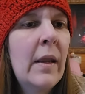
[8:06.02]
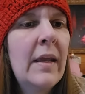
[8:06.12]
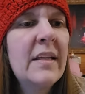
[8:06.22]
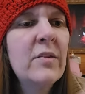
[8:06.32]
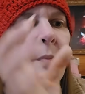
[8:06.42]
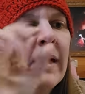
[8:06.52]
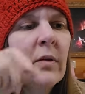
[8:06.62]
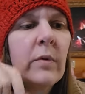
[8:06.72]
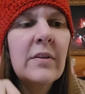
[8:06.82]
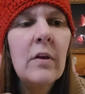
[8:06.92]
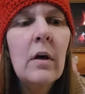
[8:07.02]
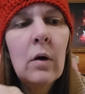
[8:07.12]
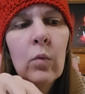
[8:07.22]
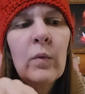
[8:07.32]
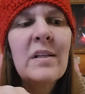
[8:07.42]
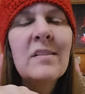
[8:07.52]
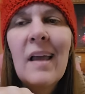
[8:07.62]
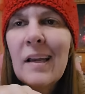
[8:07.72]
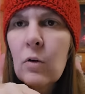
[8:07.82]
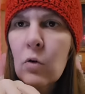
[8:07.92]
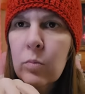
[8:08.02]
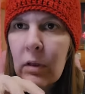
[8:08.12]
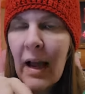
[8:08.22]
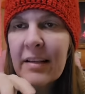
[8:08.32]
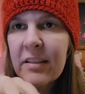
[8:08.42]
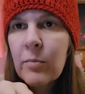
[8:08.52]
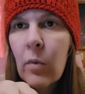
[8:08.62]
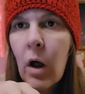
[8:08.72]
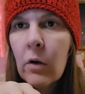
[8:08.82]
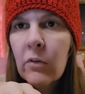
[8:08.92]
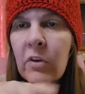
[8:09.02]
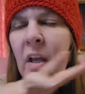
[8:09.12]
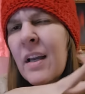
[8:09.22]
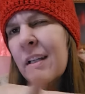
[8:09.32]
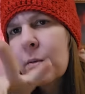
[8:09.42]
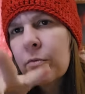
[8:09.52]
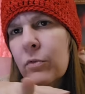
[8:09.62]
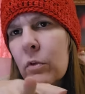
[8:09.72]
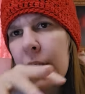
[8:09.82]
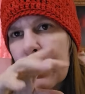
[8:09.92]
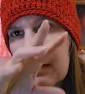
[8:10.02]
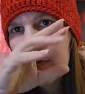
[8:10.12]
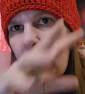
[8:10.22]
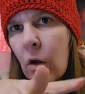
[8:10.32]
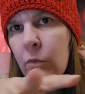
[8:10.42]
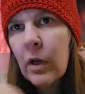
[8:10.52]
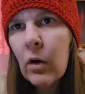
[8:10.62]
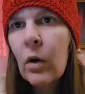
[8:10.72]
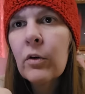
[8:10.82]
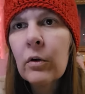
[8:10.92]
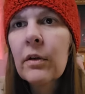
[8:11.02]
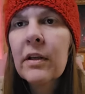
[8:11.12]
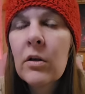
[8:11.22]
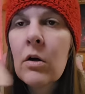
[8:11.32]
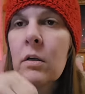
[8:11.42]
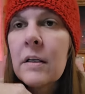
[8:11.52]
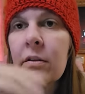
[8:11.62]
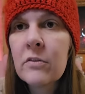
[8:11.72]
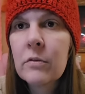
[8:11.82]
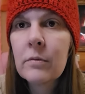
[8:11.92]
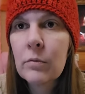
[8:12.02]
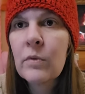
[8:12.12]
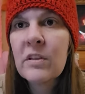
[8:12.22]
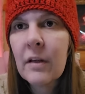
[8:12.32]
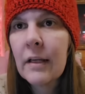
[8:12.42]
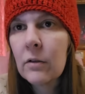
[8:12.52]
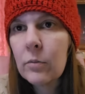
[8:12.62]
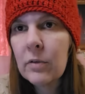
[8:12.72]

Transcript: it's made with uh, recycled plastic bottles. Now, before any, if you don't know, acrylic yarn is recycled